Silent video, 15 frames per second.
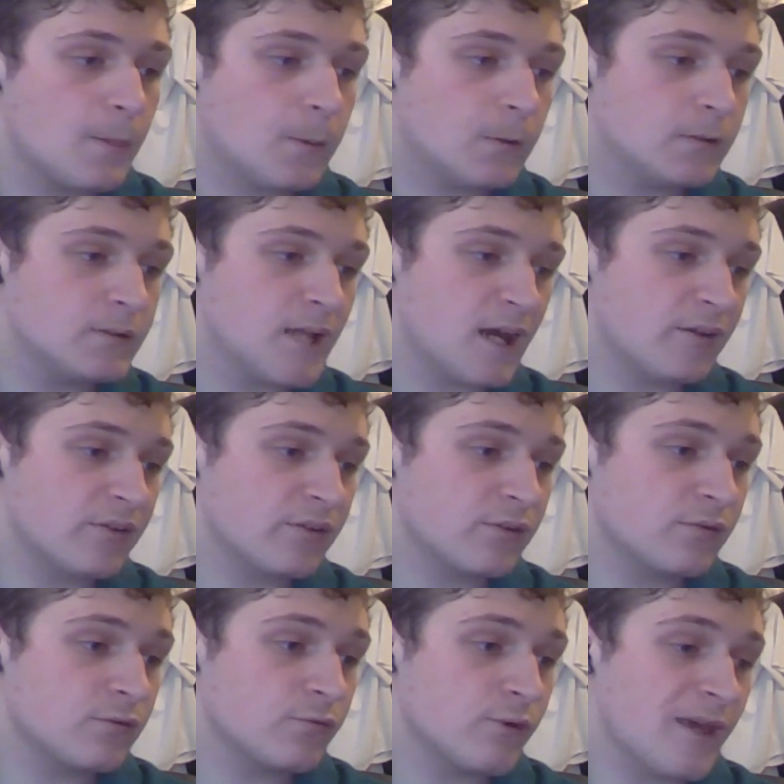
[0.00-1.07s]
next
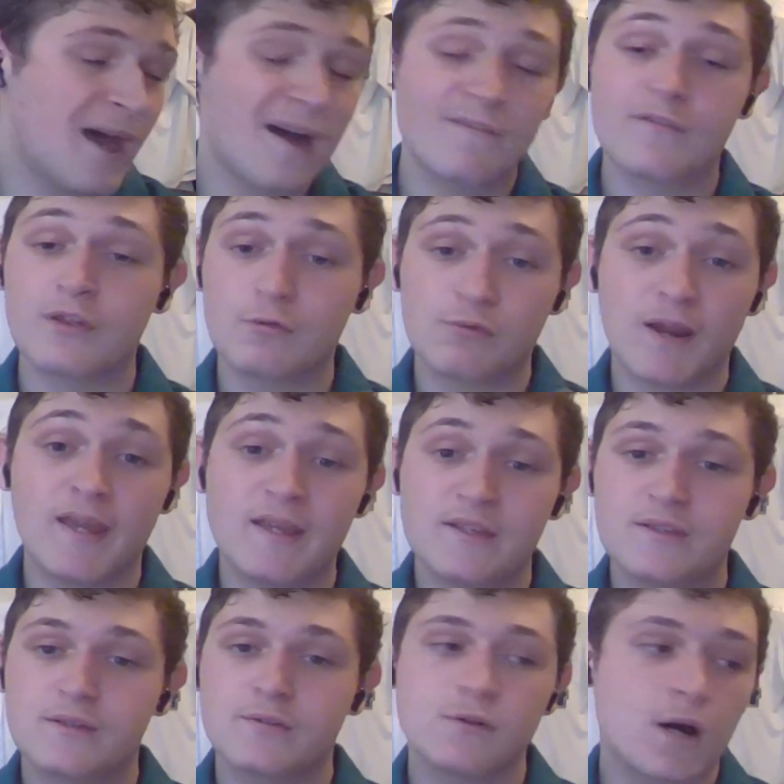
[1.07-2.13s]
we have for the
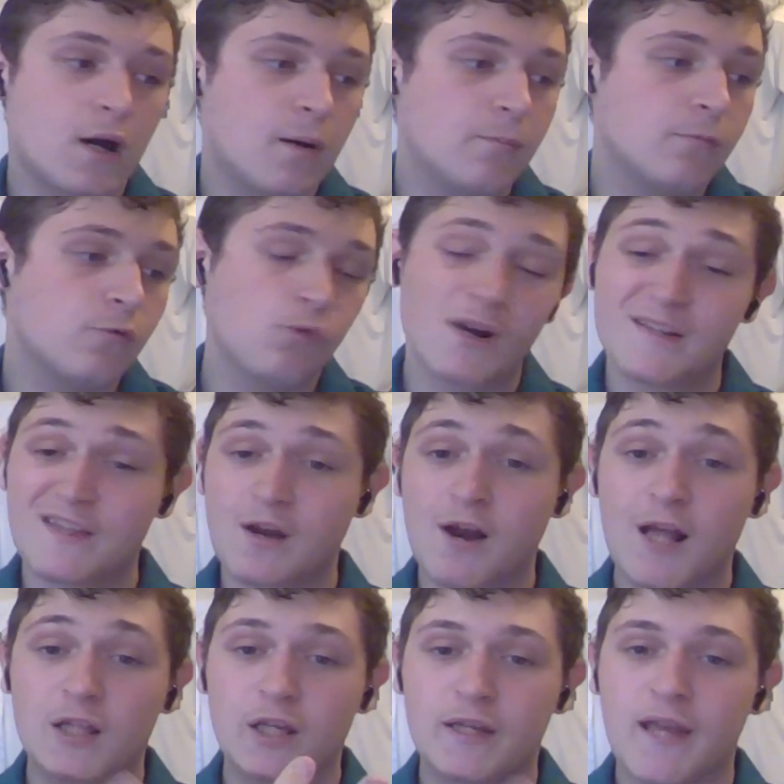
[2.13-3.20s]
Rays, what is their
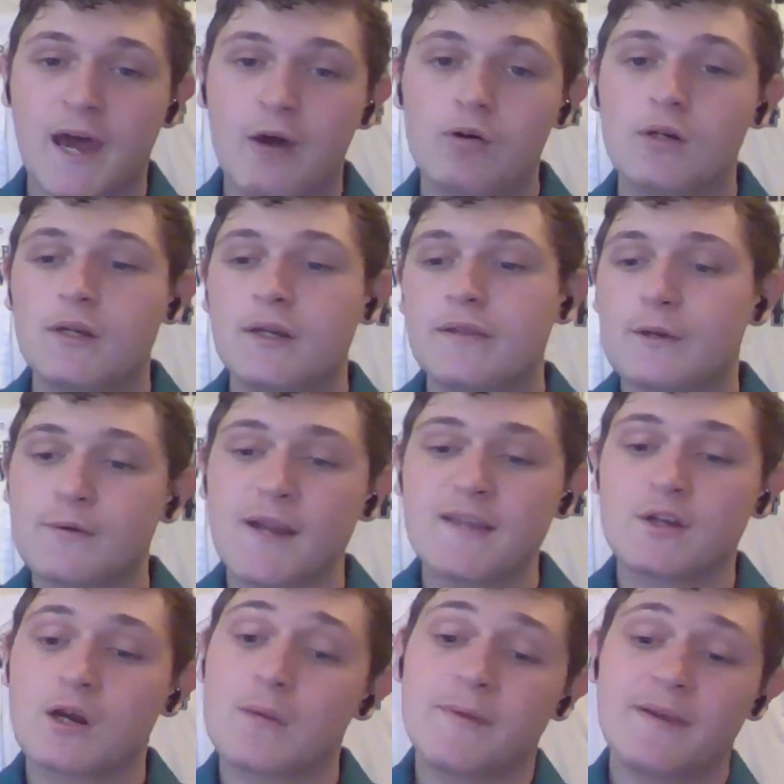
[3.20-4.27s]
outlook now? The Rays
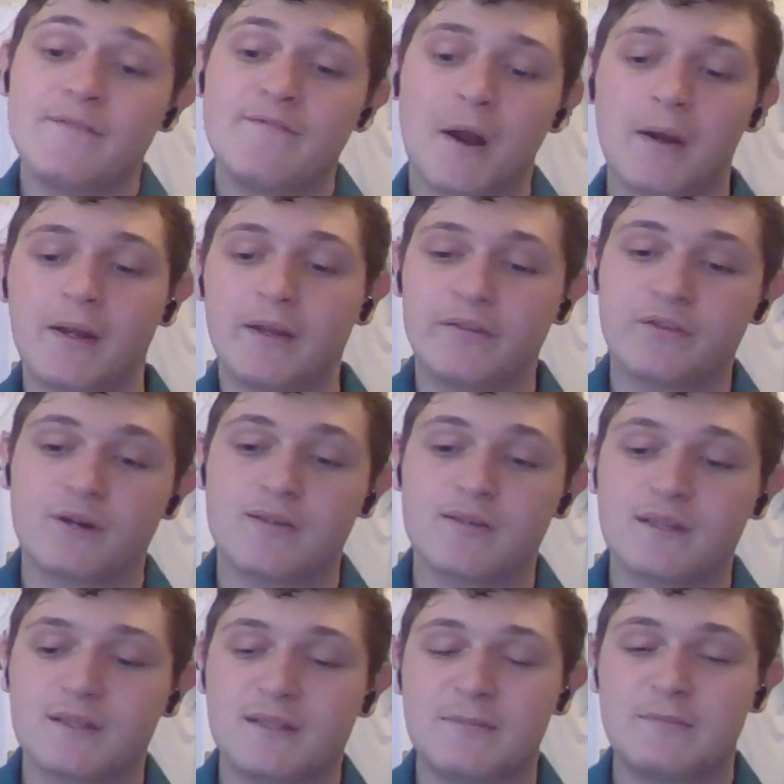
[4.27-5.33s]
are going to be a very
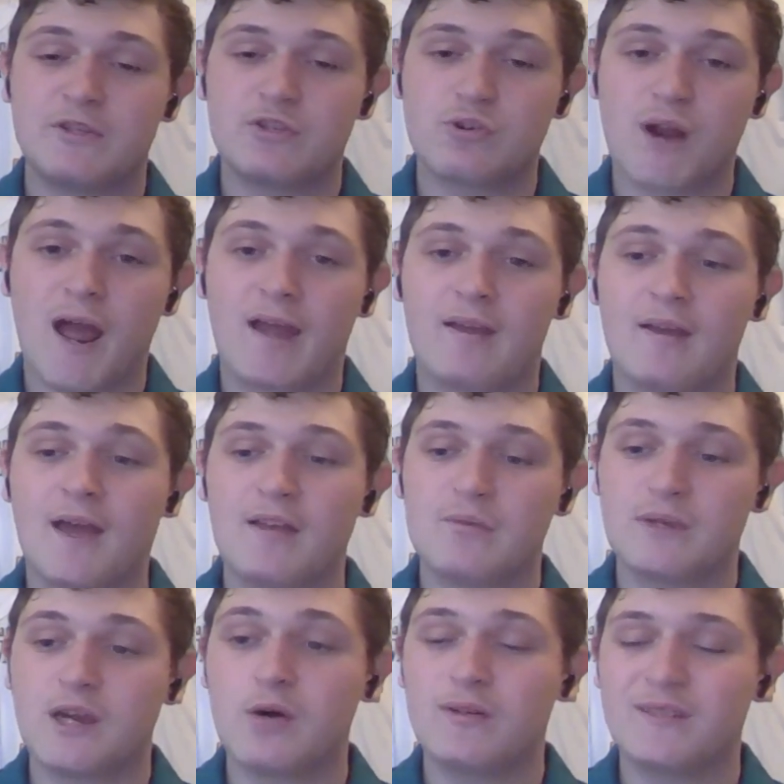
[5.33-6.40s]
interesting team to track as we
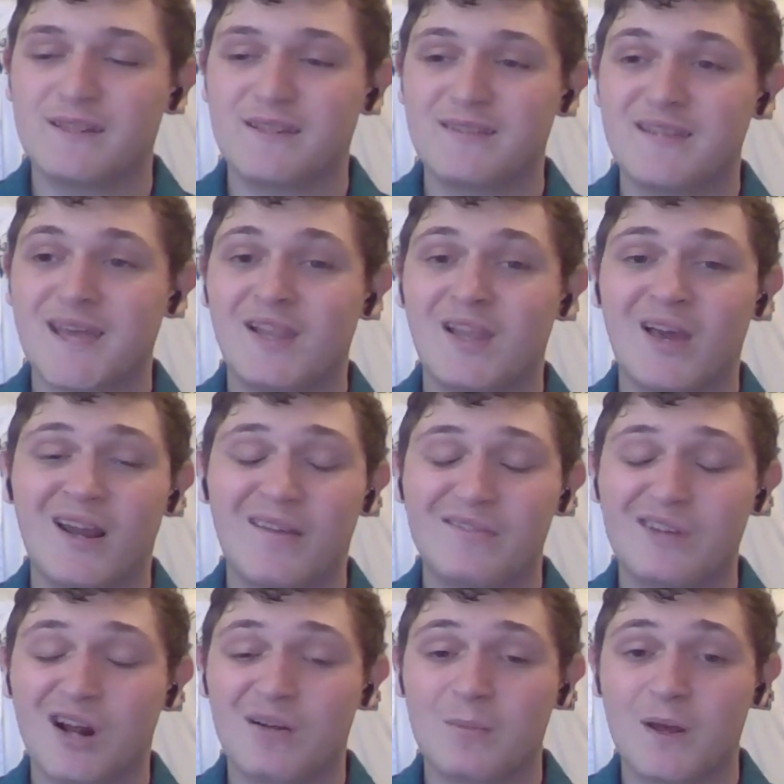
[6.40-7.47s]
go into this deadline. I've
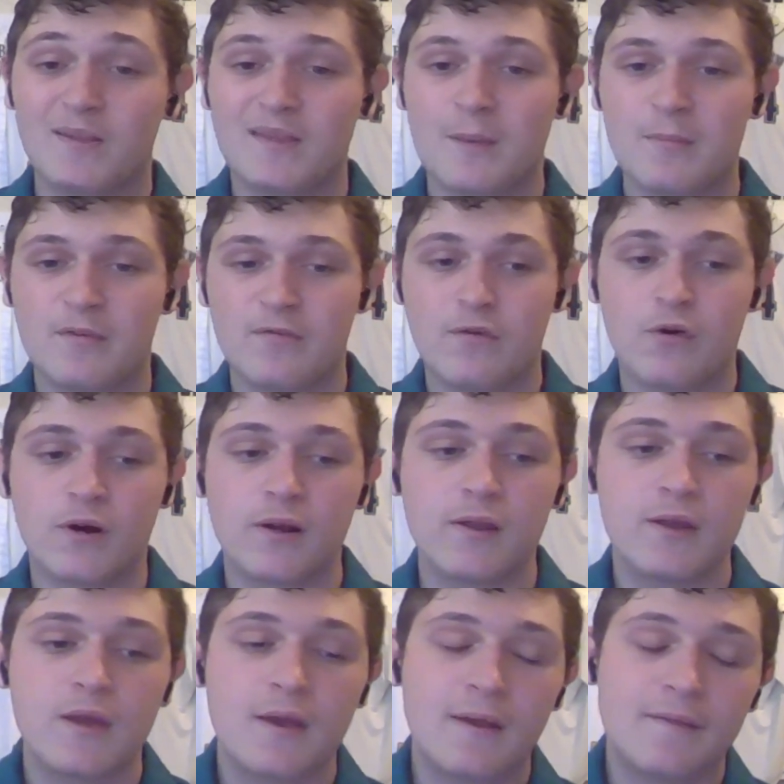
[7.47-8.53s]
talked about them before.
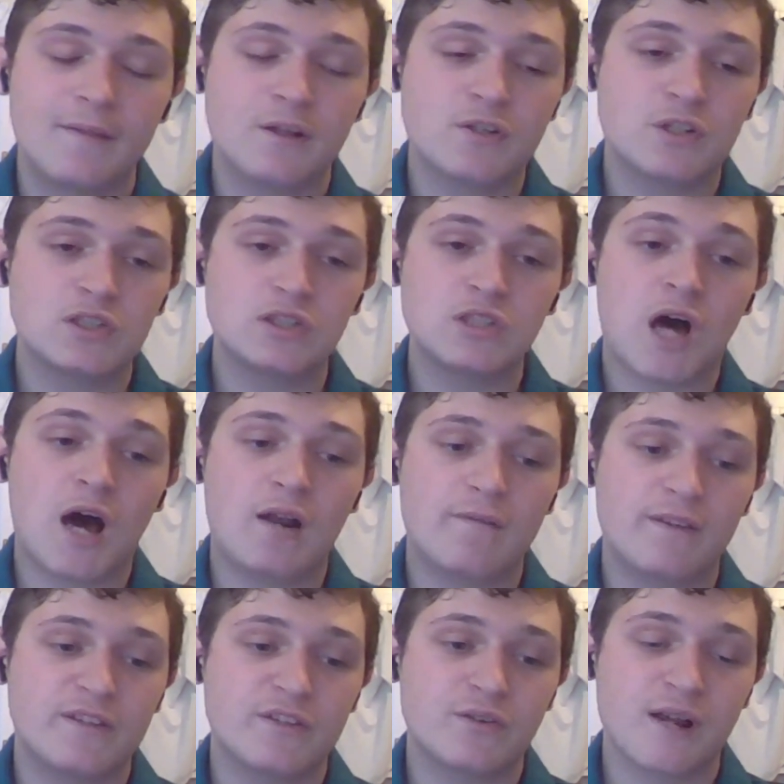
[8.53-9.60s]
There's a lot of
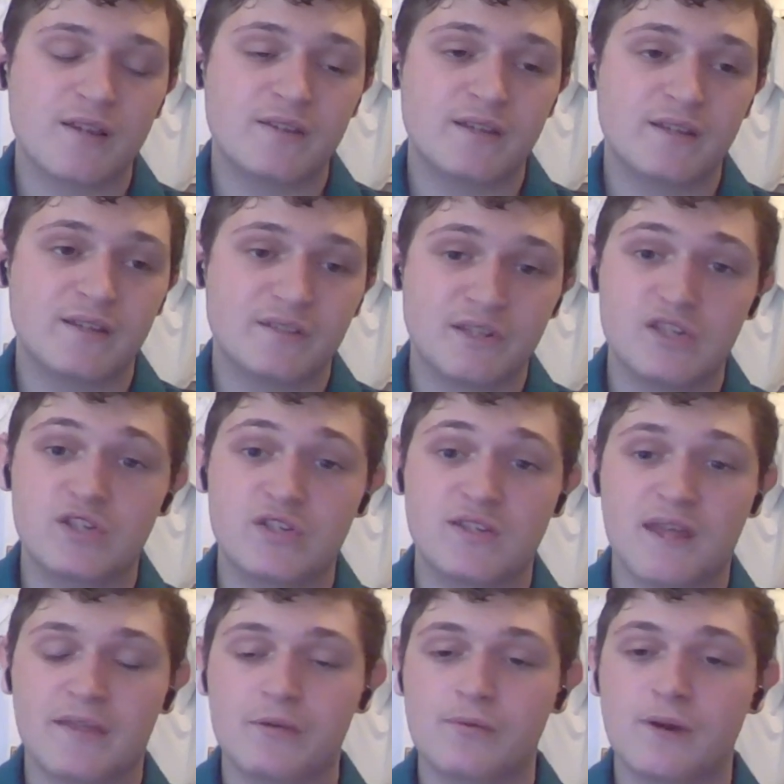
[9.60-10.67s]
interesting decisions
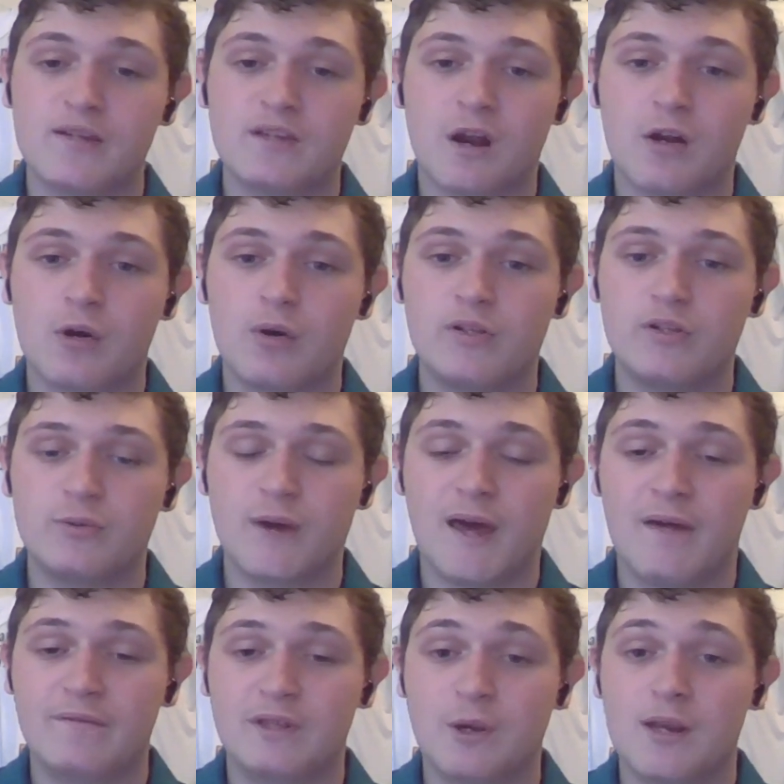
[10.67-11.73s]
that the Rays are going to
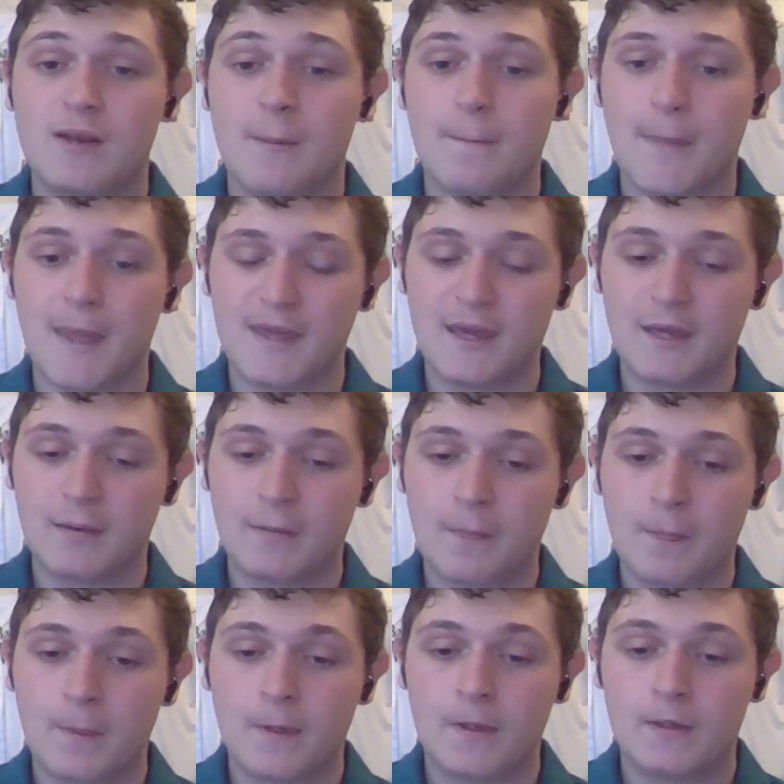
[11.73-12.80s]
have to end up making.
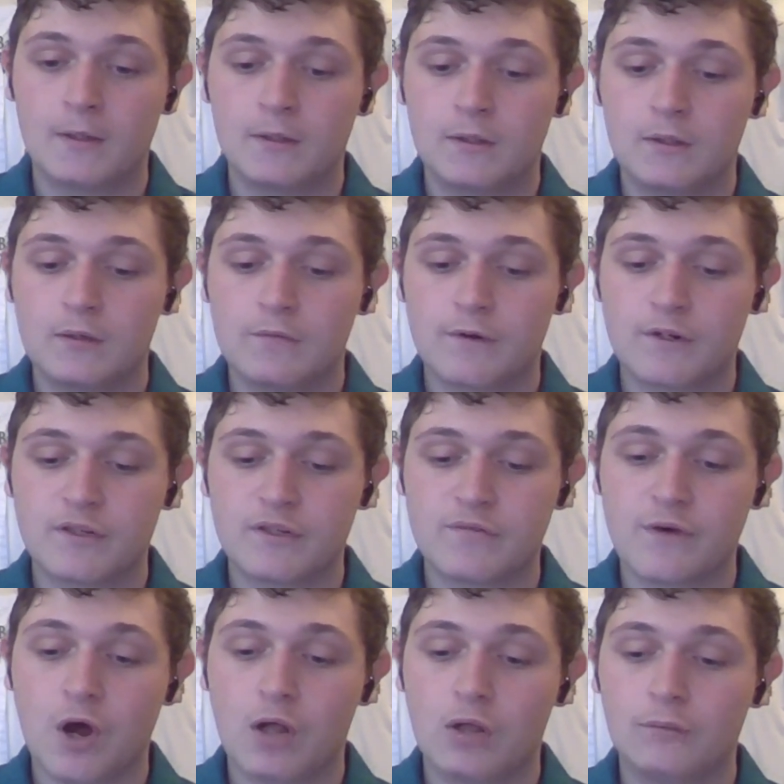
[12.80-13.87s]
First of
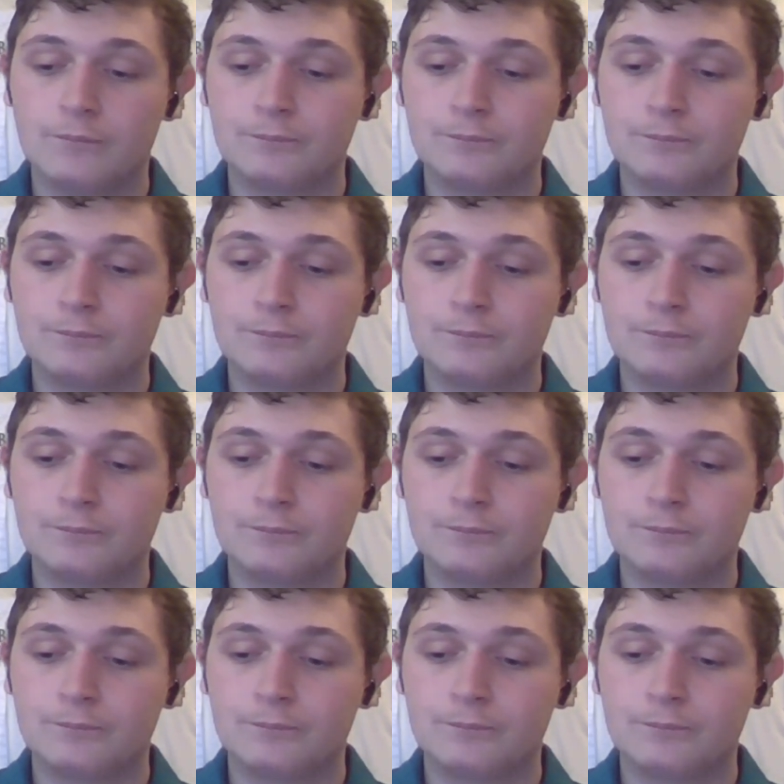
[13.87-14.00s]
all,